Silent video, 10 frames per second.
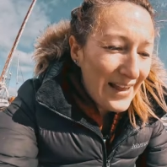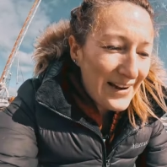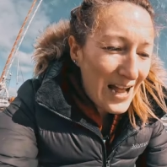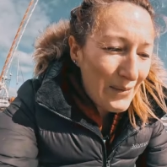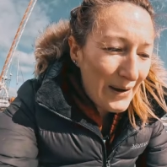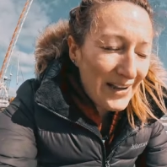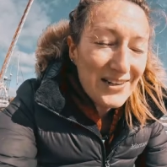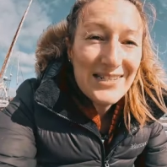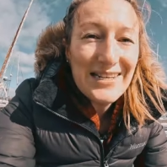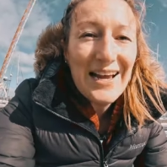Now I
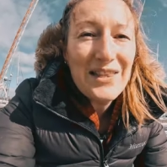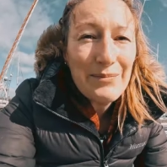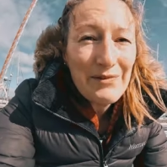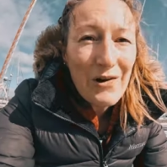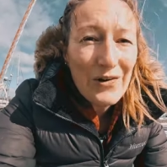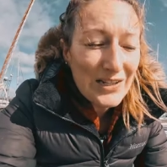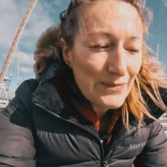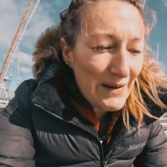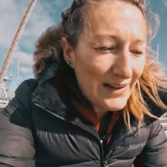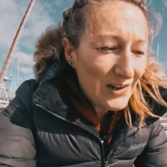understand the Moroccans
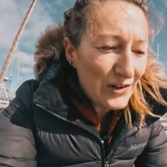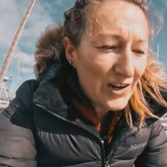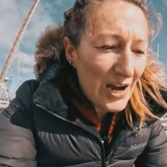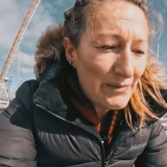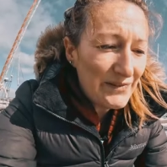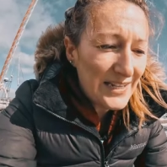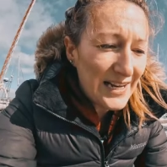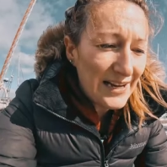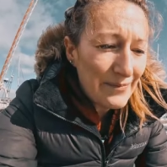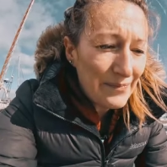make a good cup of
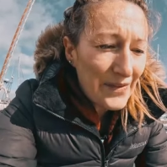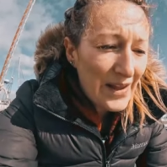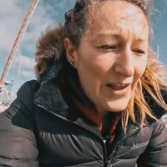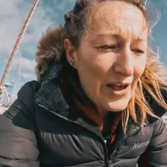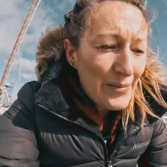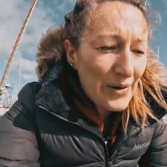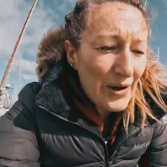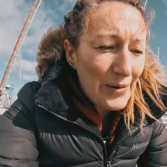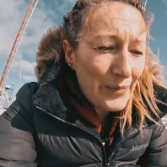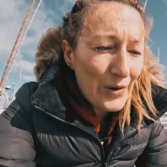tea,
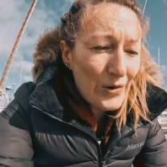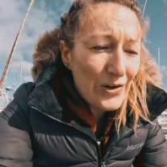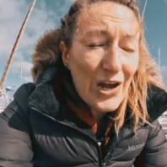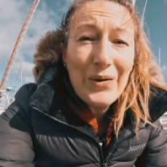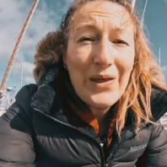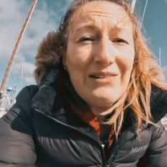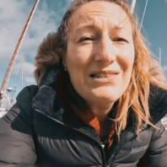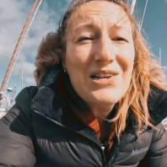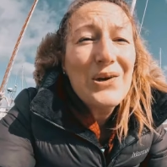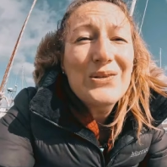but we all know there
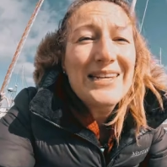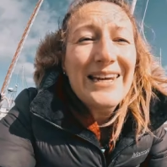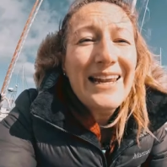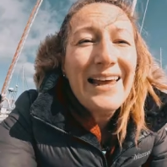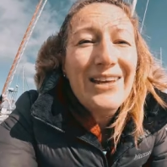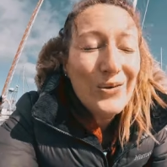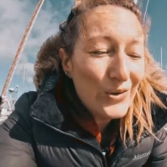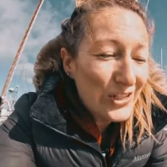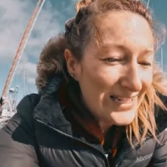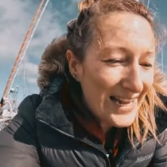is no tea like
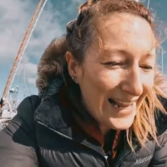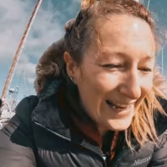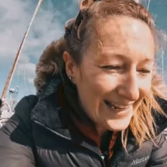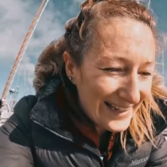Yorkshire tea.